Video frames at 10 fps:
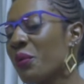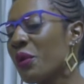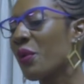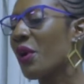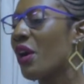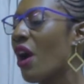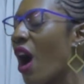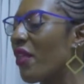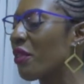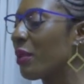we were
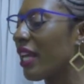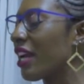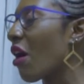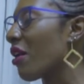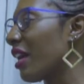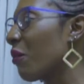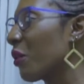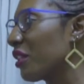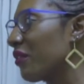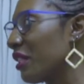on the playground at
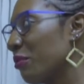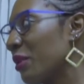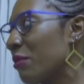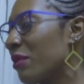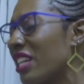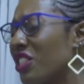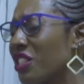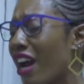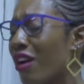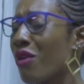World of Little People, and
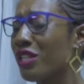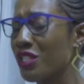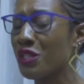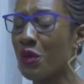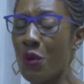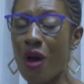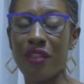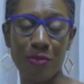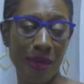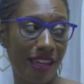Shara wanted to go
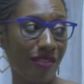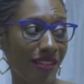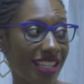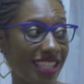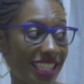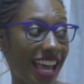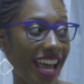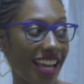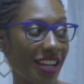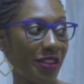on the big red
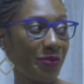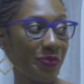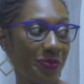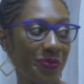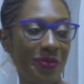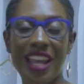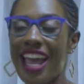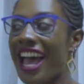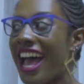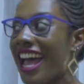slide.
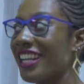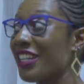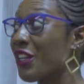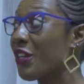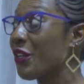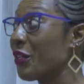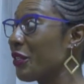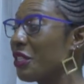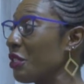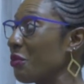And
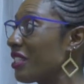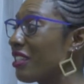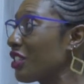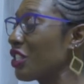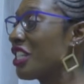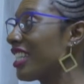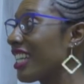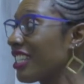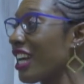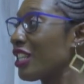she, wasn't, she didn't
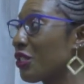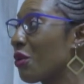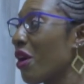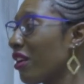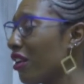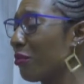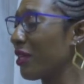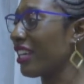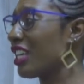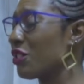get a chance to go on. All the
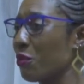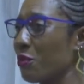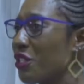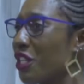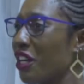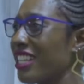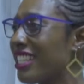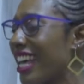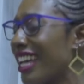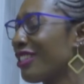bigger kids were pushing her
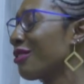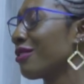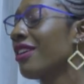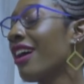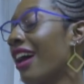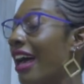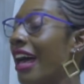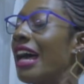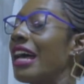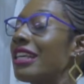aside. So
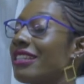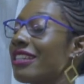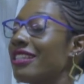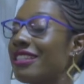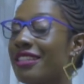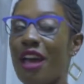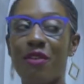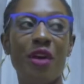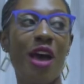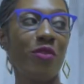as you can see,
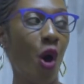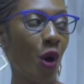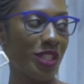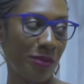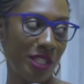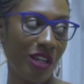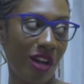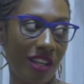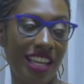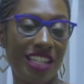I've, I've always been
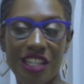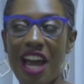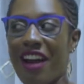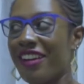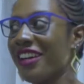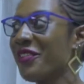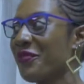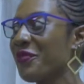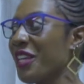taller than Shara.